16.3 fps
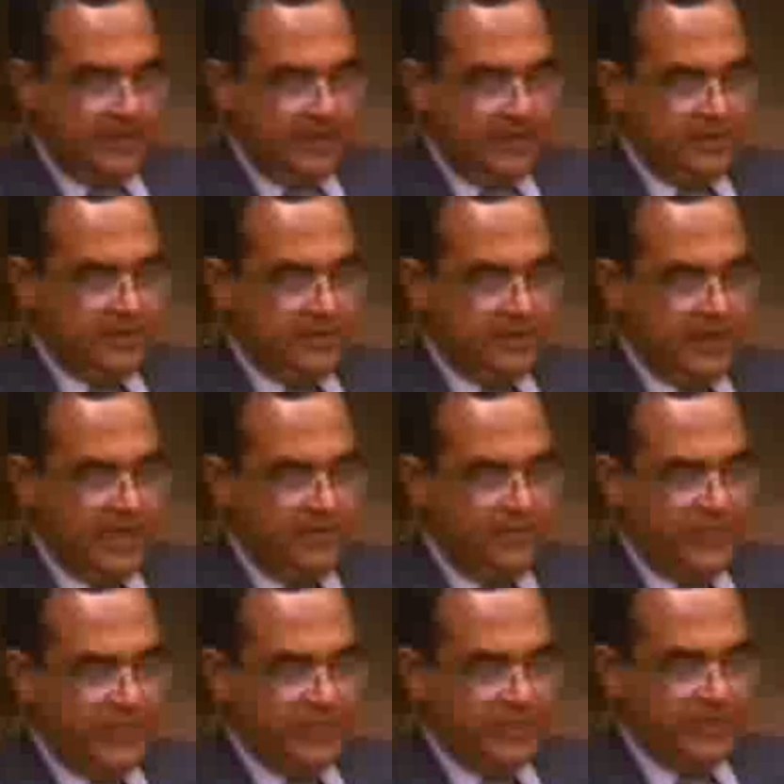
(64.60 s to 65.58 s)
in
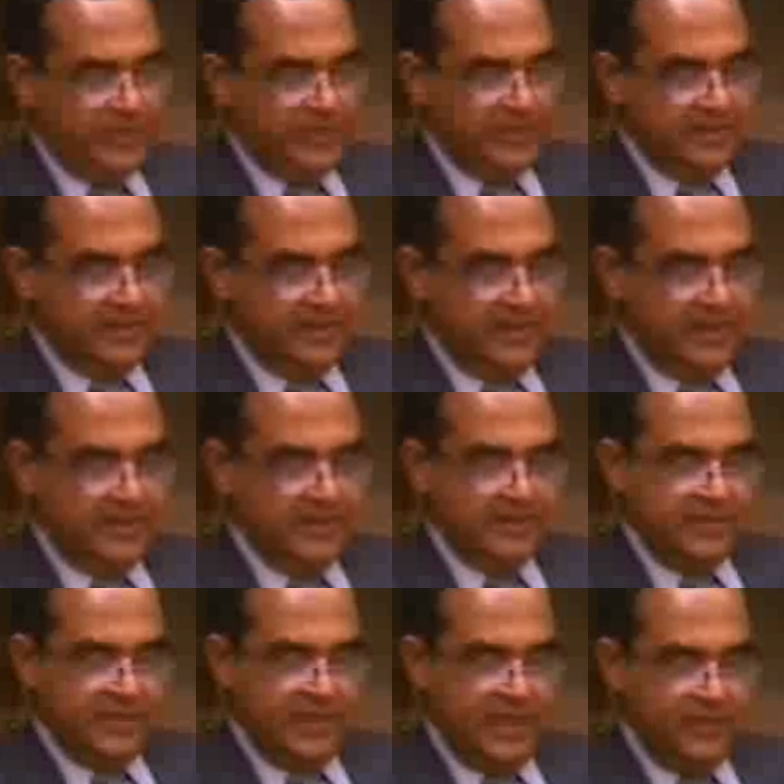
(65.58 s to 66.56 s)
same business, in
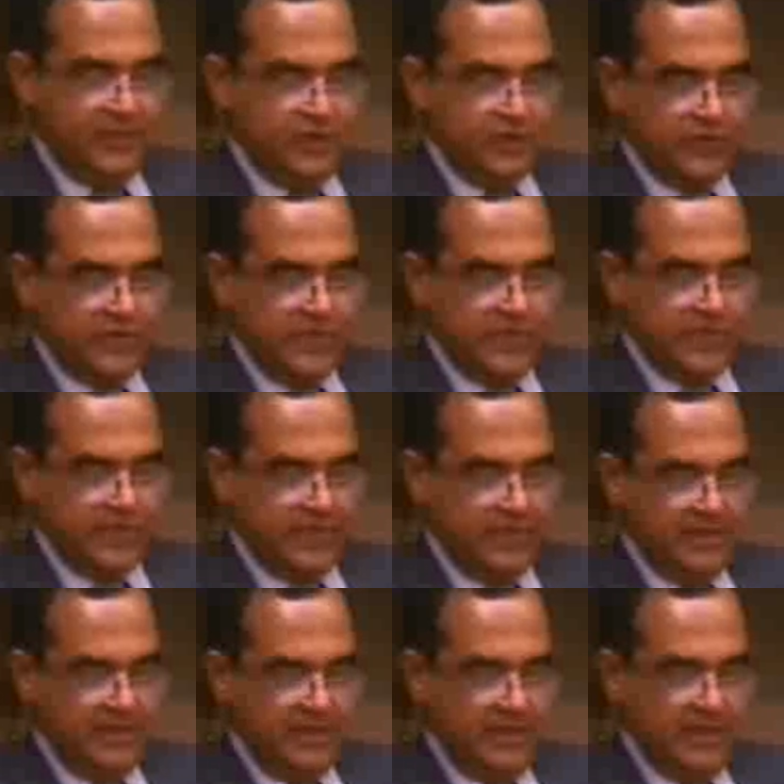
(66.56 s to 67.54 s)
same jurisdiction
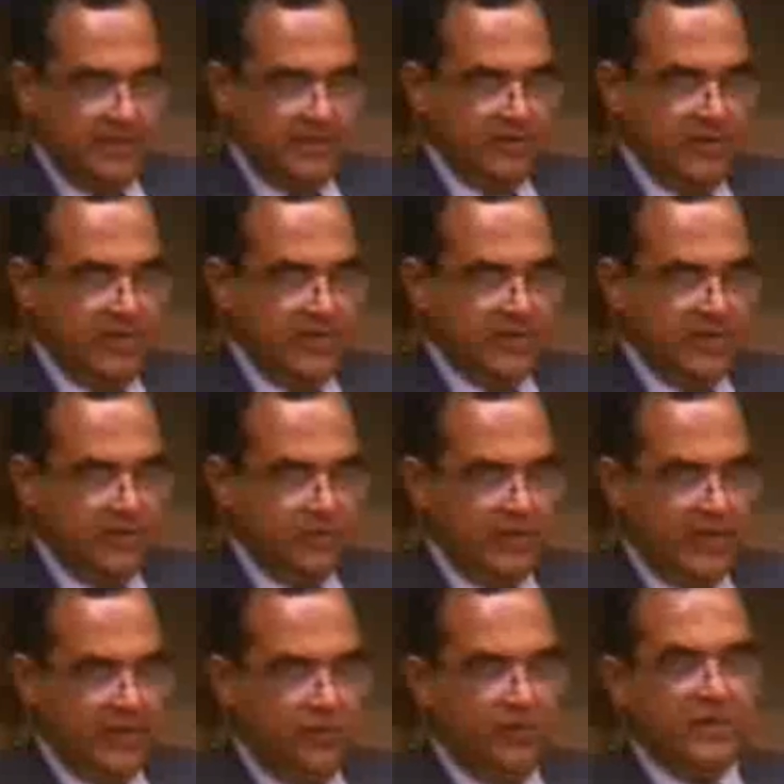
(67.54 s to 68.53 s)
in relation to
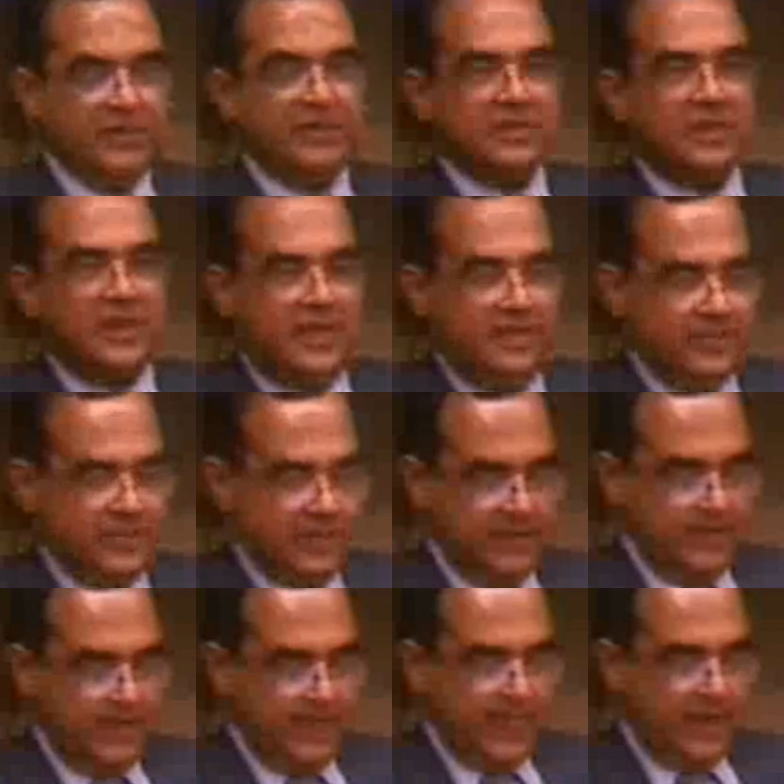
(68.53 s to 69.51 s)
adverse claims
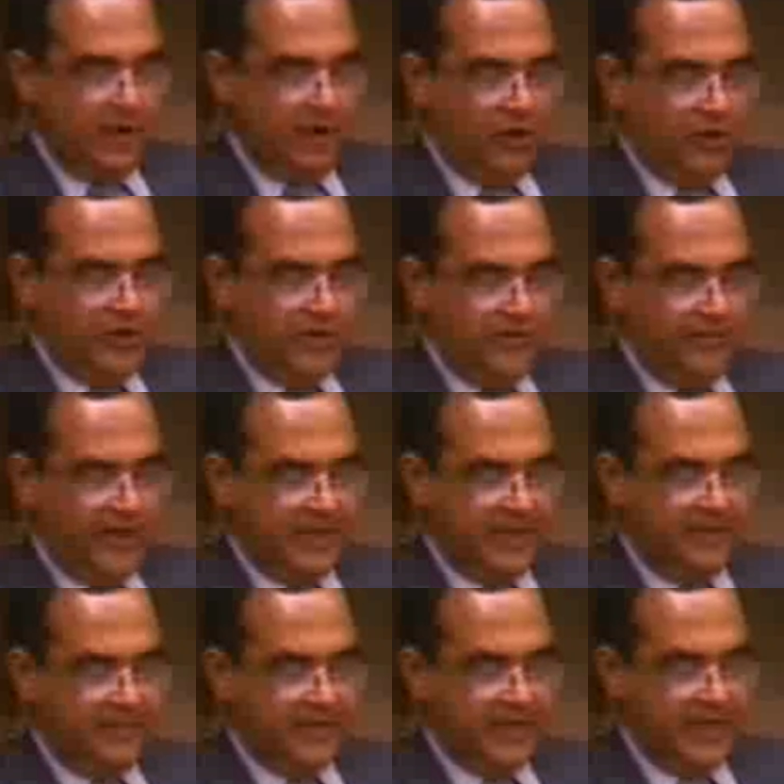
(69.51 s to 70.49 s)
or
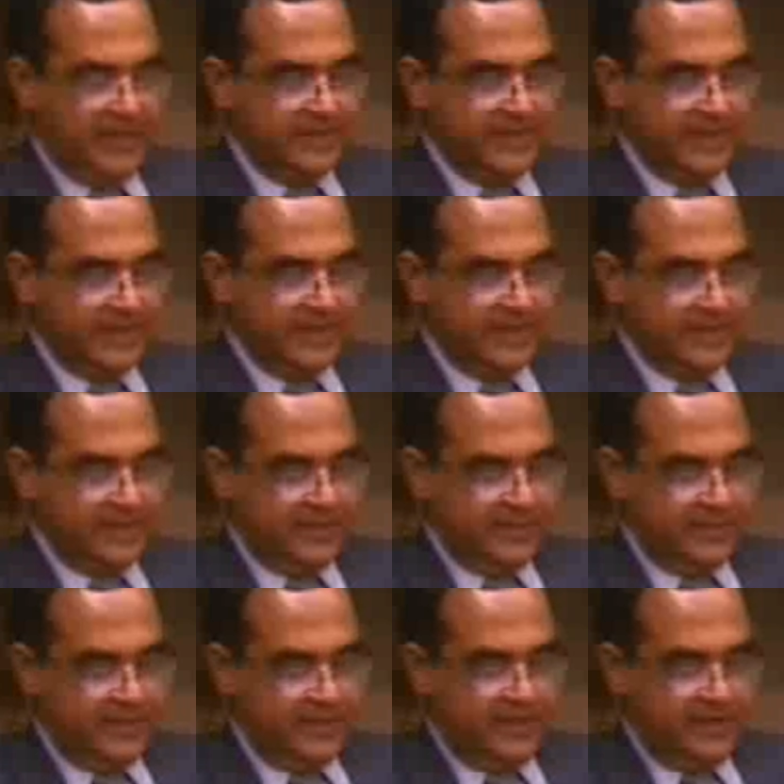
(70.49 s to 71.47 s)
defective transactions.
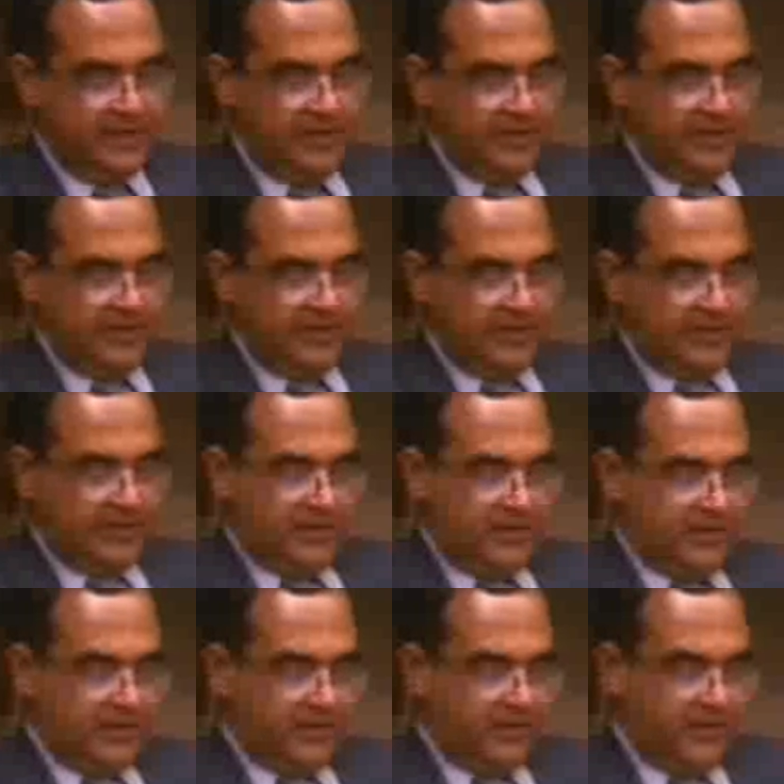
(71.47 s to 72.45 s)

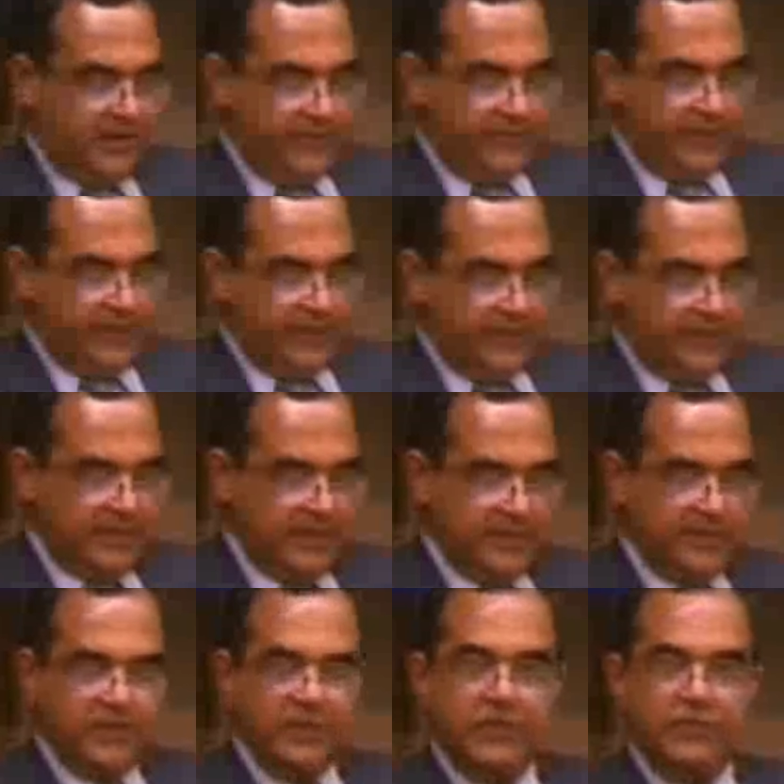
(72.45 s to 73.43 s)
Fifth, the
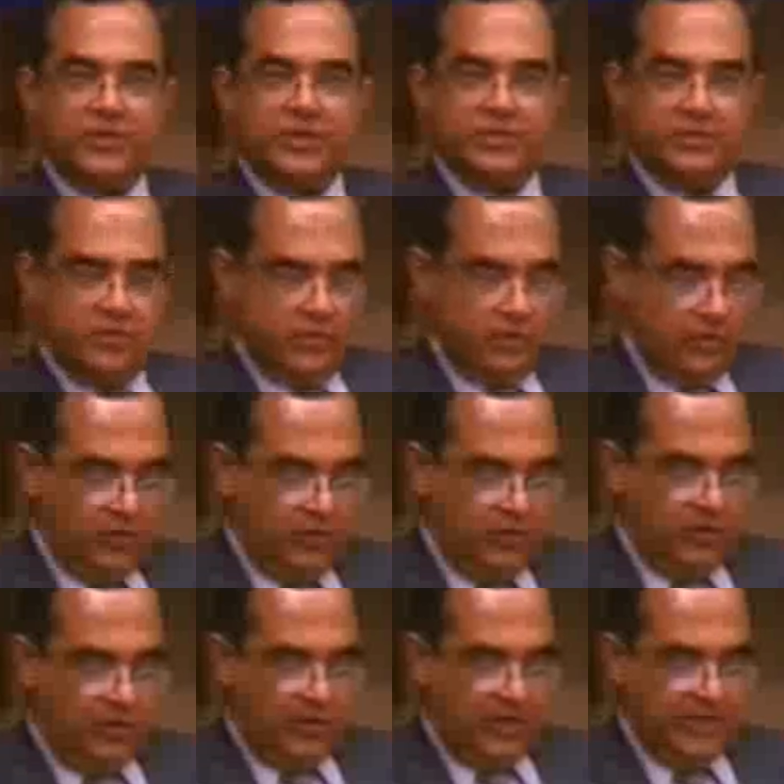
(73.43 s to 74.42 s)
institution's
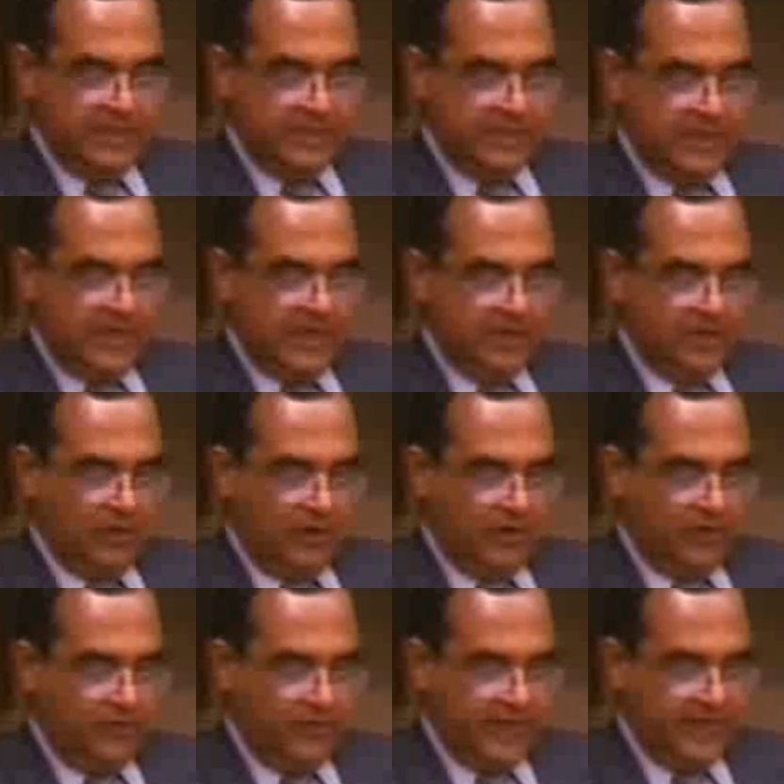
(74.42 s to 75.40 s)
own knowledge and
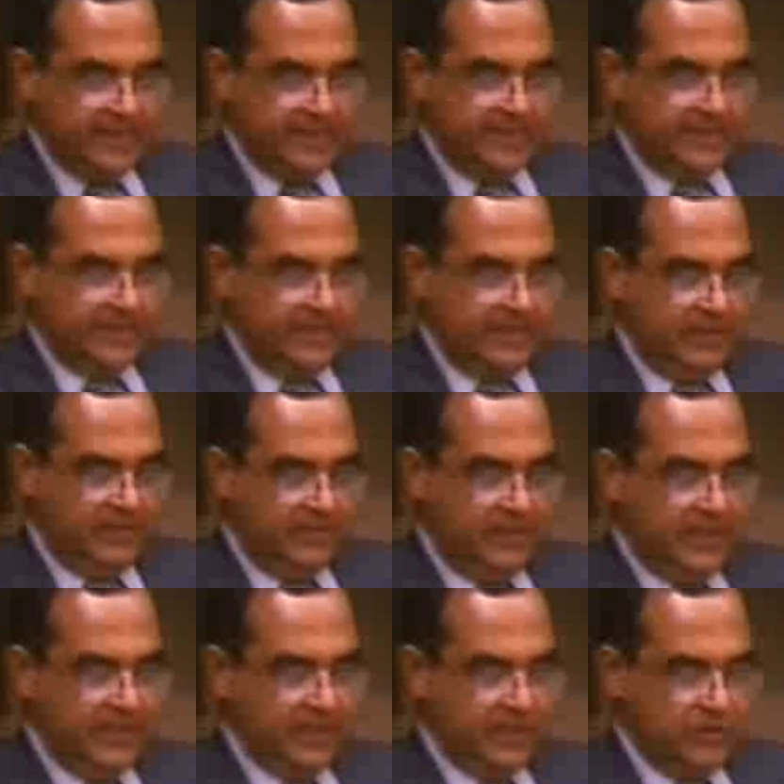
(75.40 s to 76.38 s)
confidence in
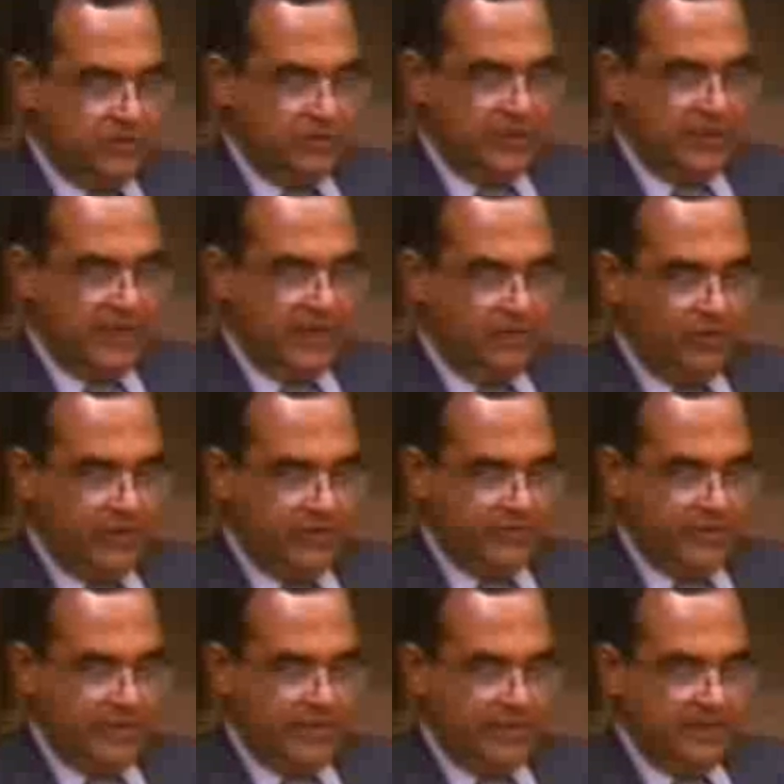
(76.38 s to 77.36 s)
relation to the
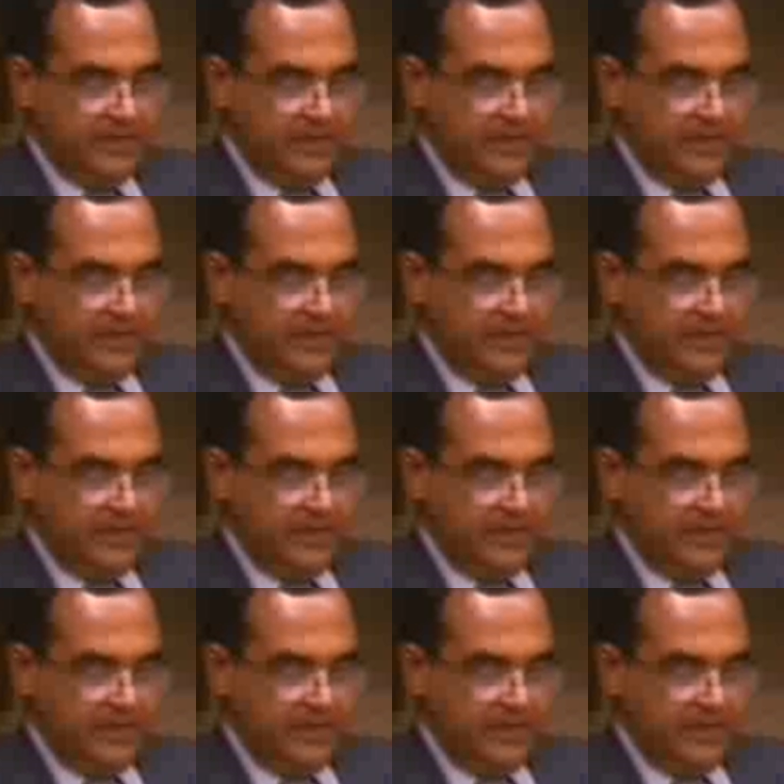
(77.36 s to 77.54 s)
regulatory